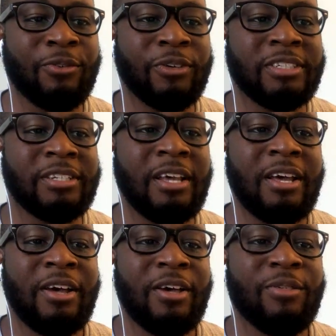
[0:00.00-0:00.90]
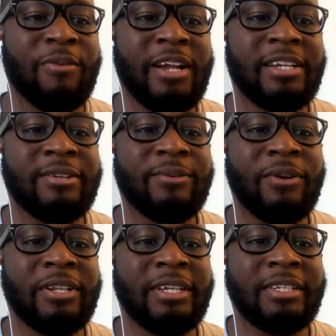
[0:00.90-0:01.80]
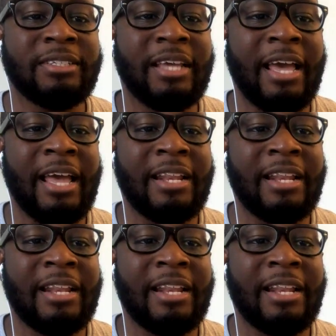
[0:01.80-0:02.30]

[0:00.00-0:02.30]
force threatening New Orleans, and